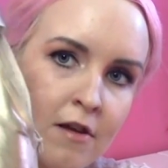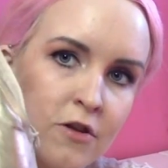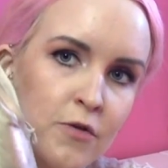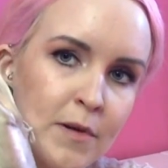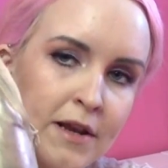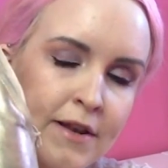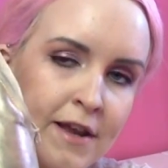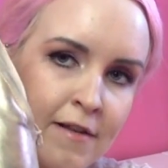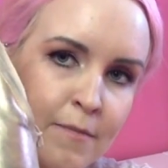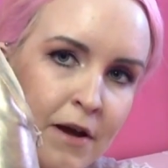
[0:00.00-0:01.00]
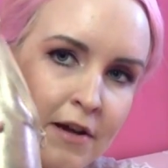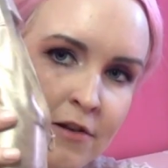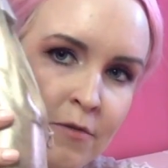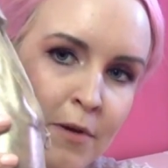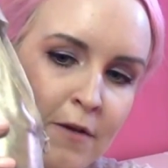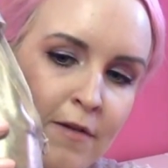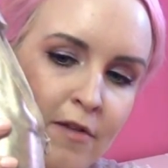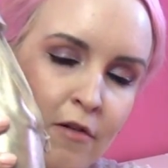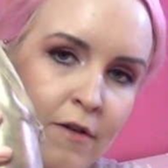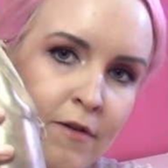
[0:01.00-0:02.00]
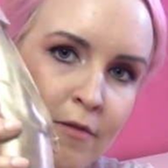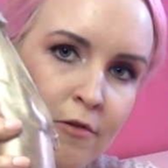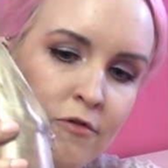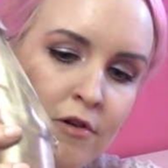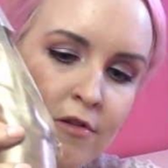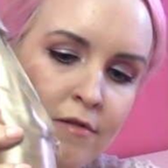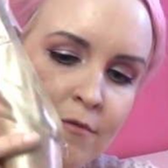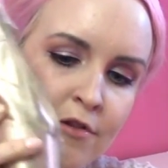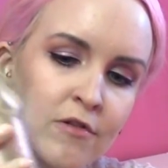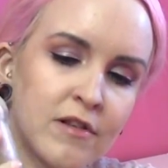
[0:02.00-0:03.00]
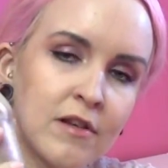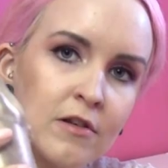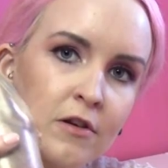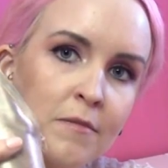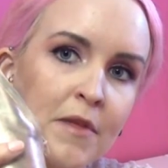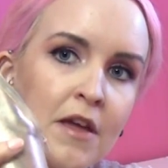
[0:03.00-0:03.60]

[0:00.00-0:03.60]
You'll be leaned back a little bit if it's restricting you.